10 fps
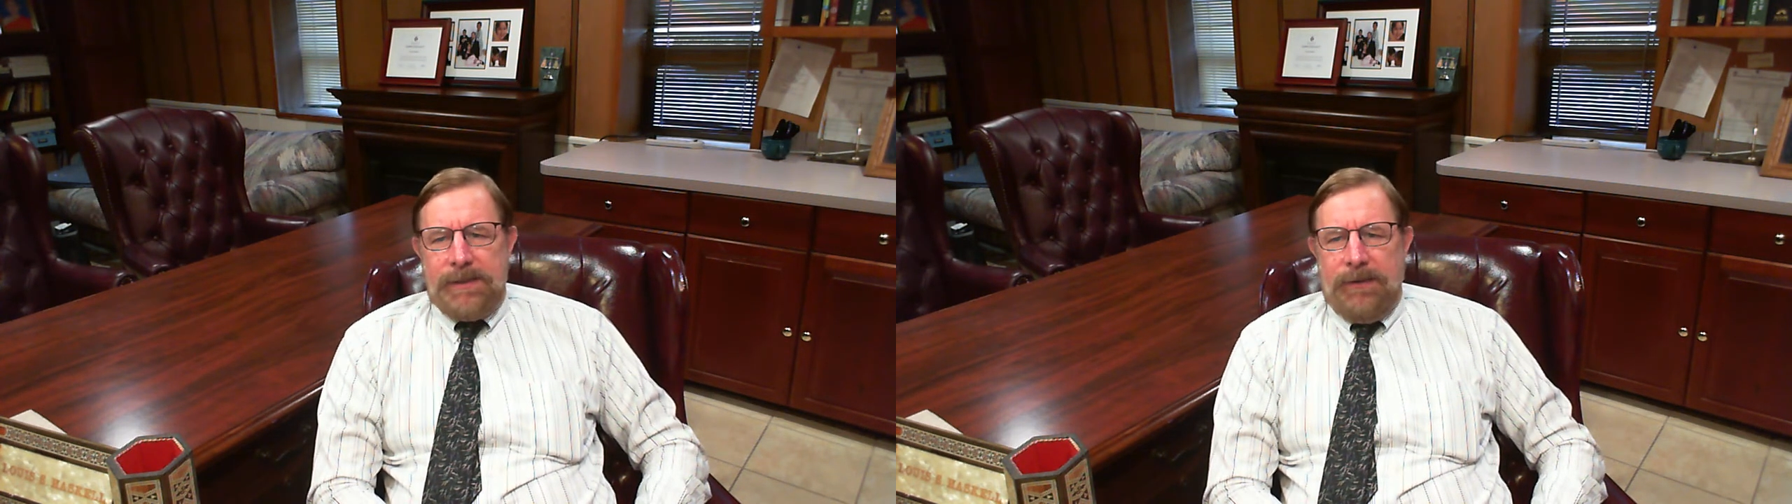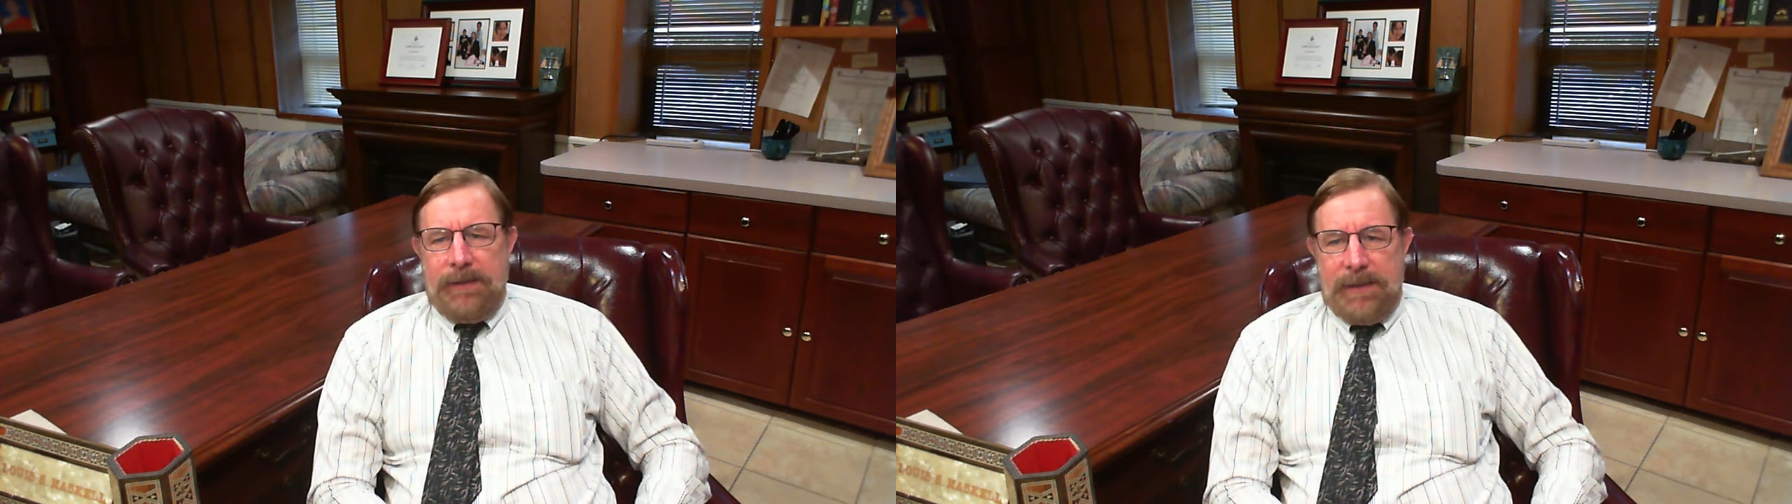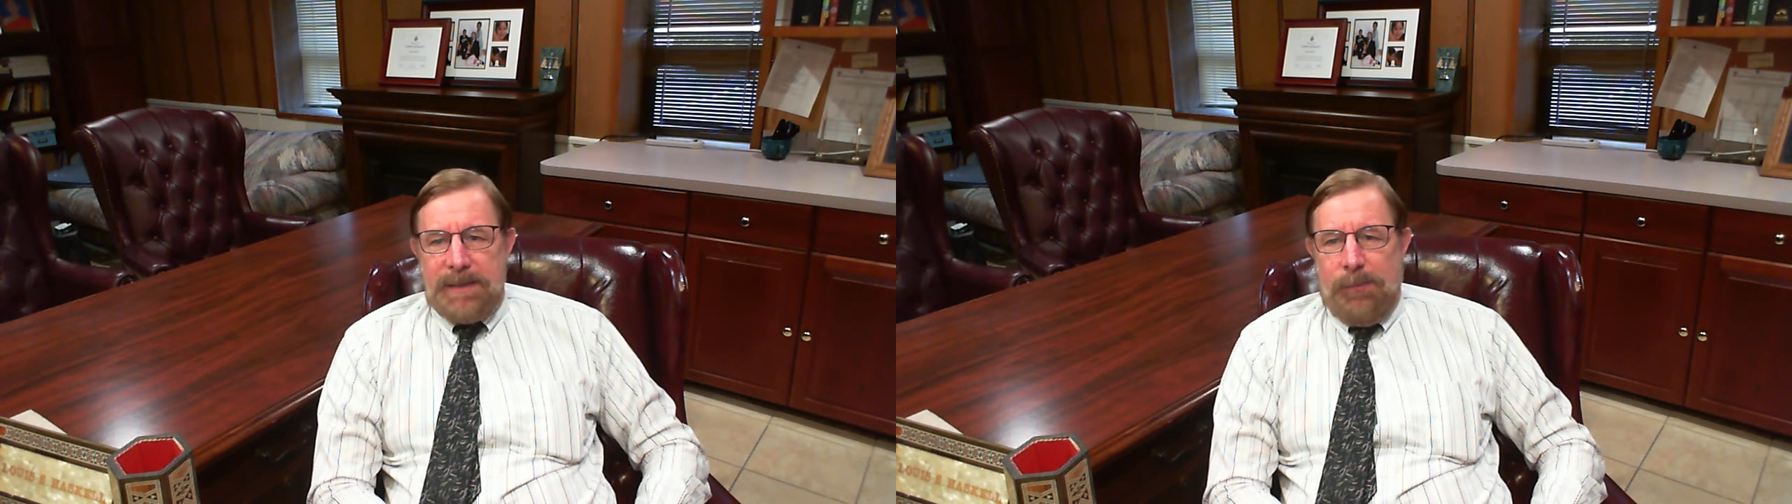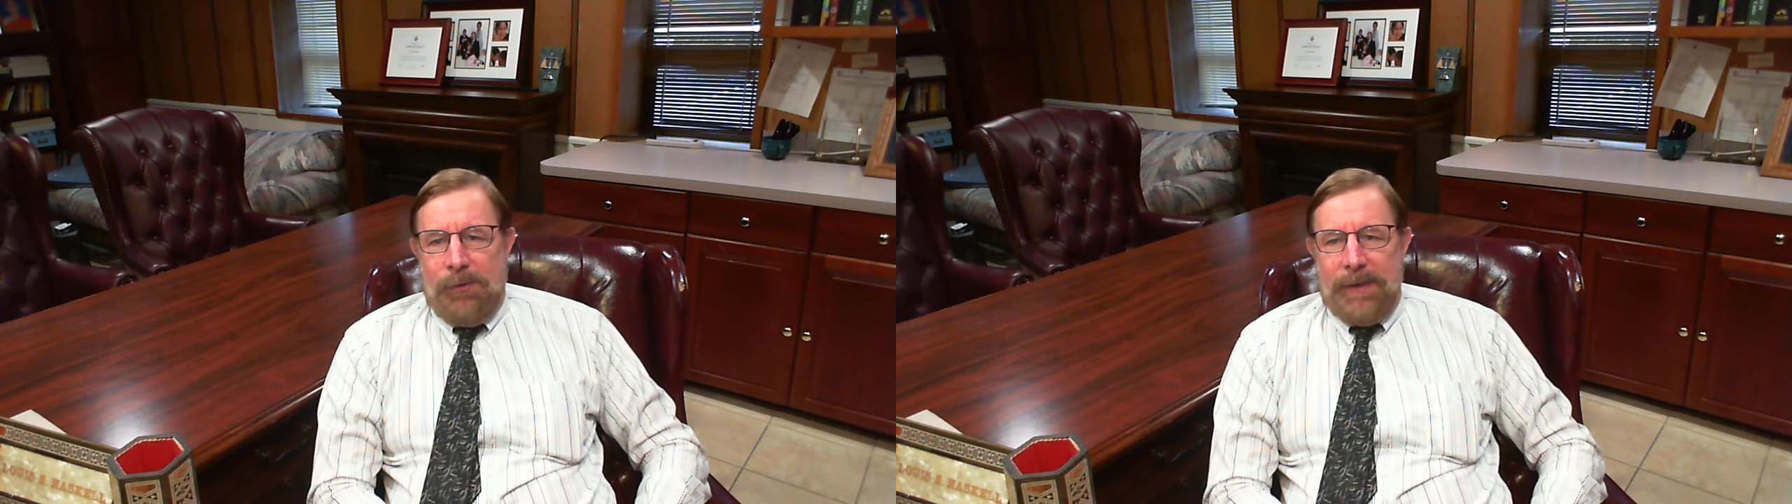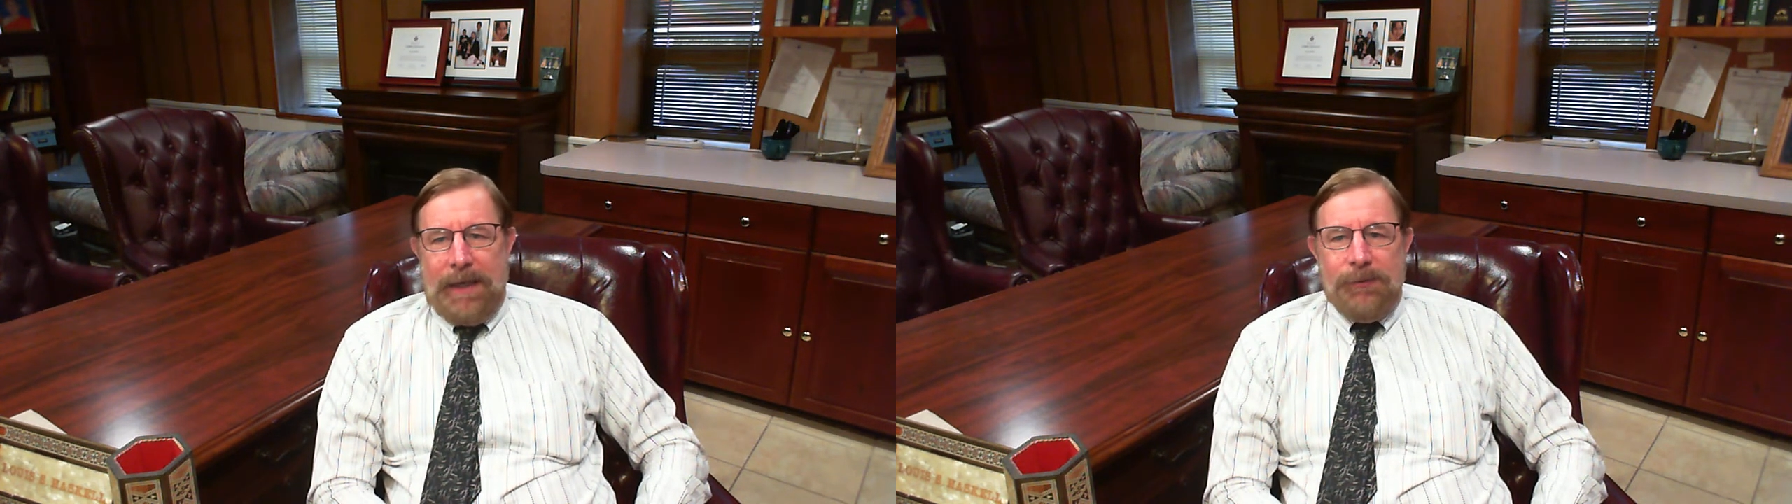So at this
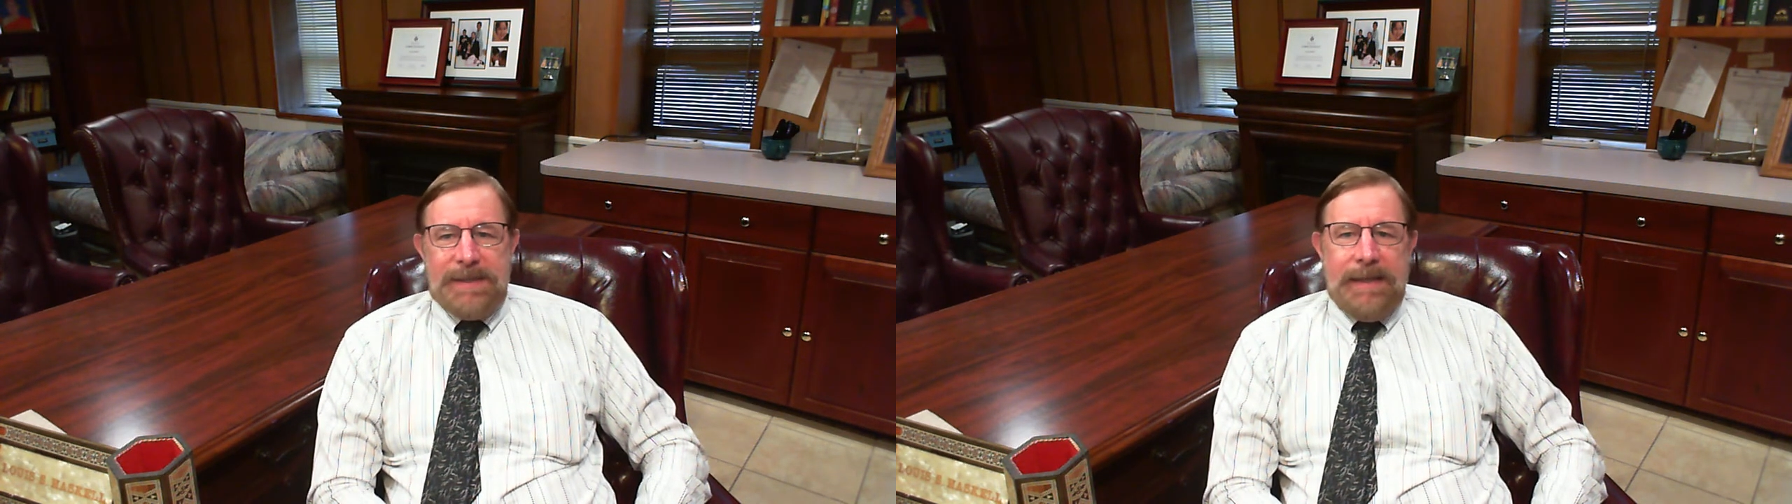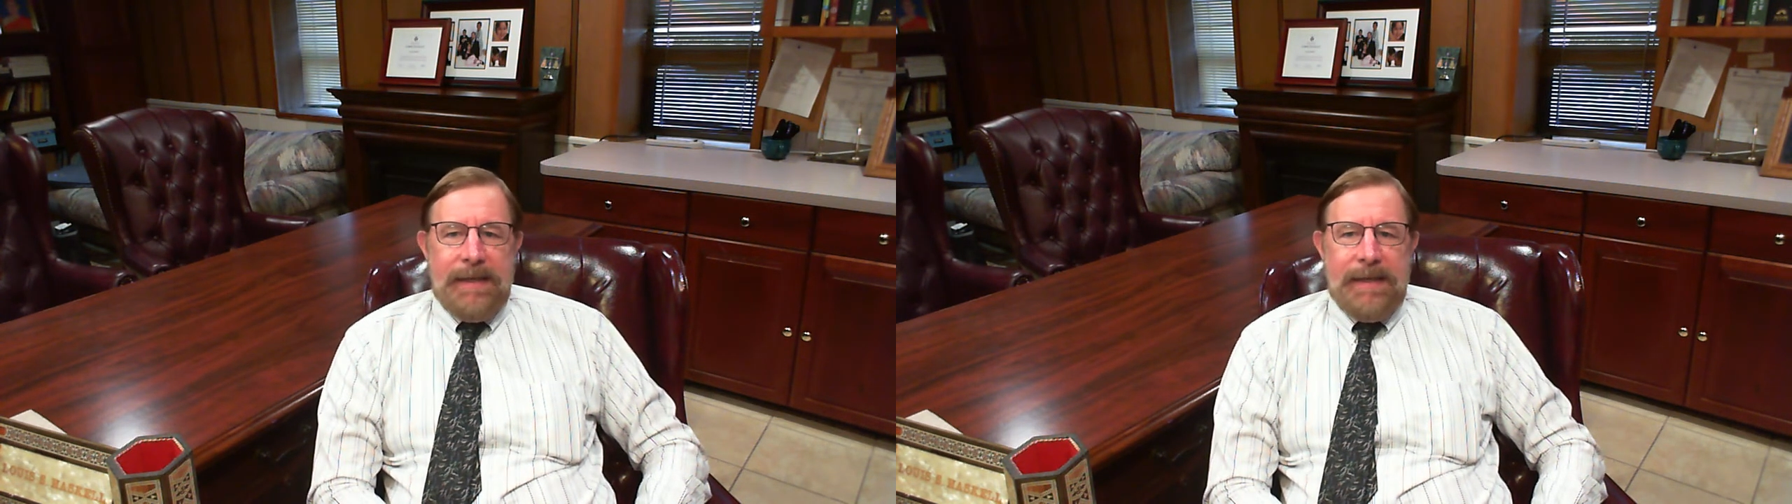point, I will say